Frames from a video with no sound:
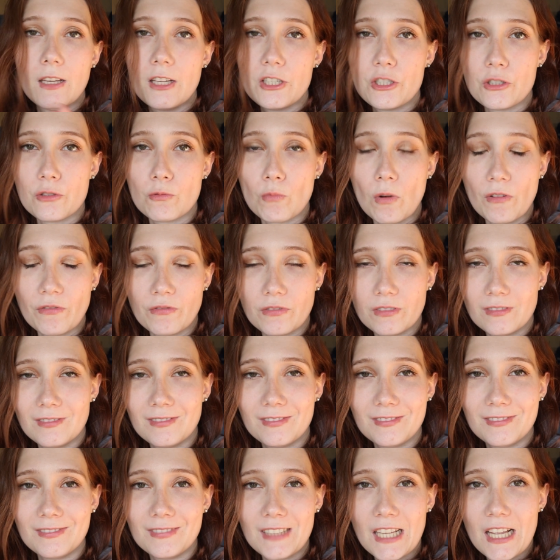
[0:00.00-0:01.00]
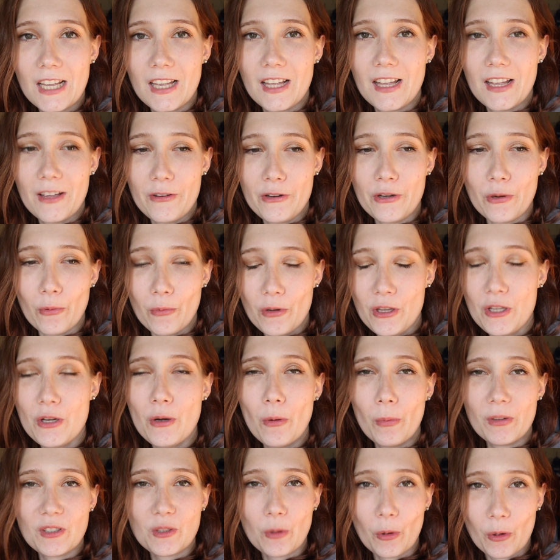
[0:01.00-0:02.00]
Just rough. You know
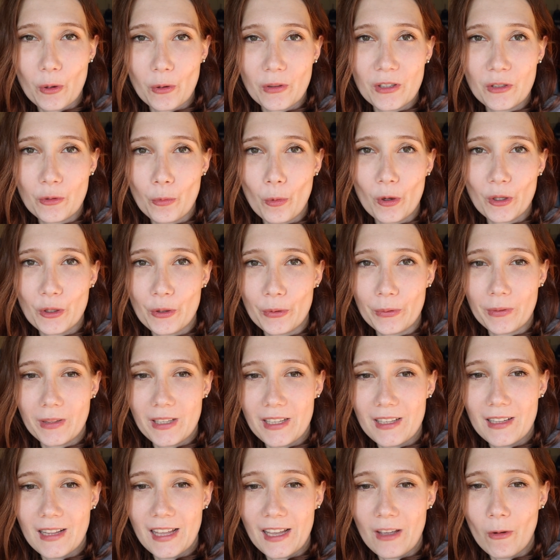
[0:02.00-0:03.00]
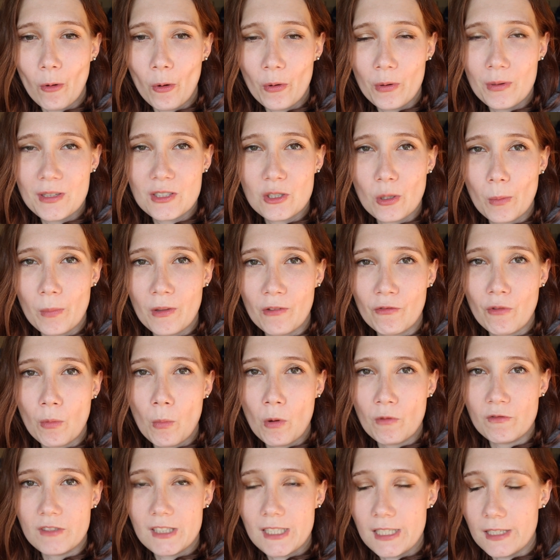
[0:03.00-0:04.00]
what's going on in the world currently. Like, ordering something from
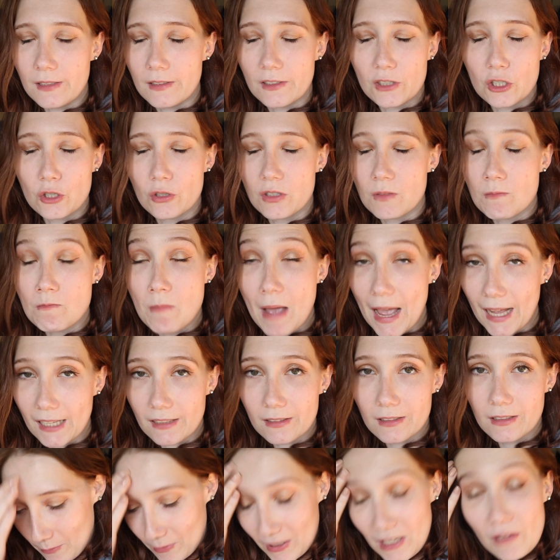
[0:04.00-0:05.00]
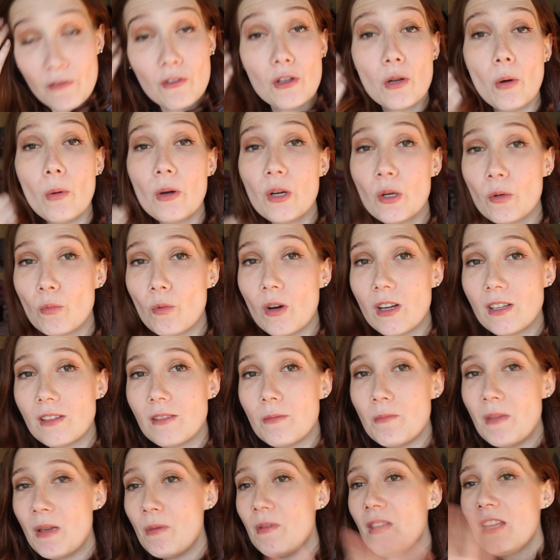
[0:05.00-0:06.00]
overseas is just mad. But if you know a good one,
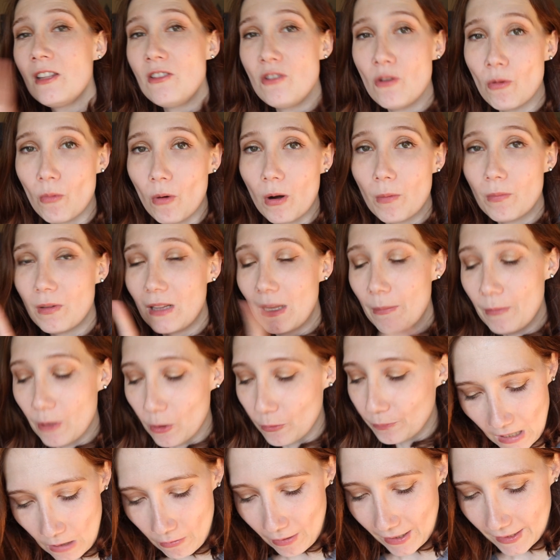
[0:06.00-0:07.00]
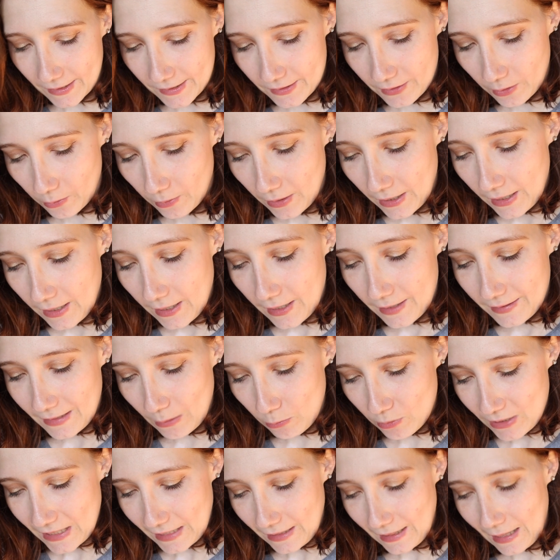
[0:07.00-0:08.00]
maybe in Europe, let me know. Alright, so that
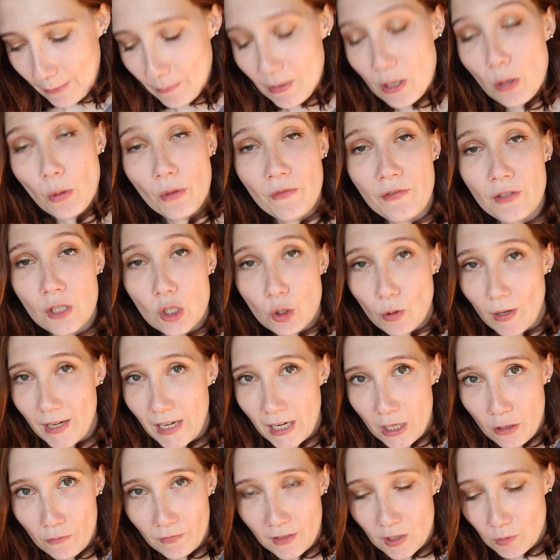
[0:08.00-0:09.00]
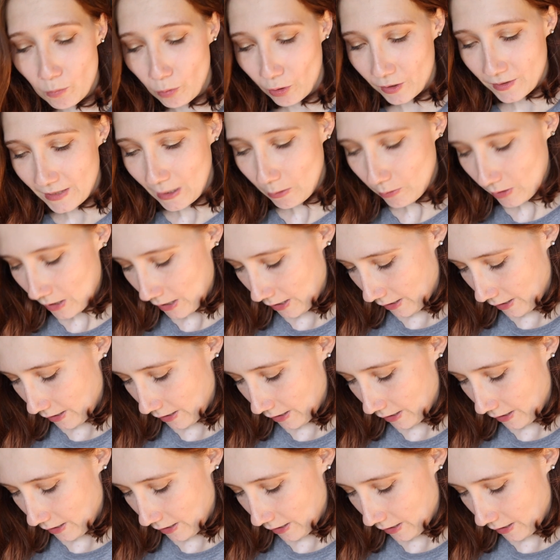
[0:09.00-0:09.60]
was it. Let me know if you tried any of these products out.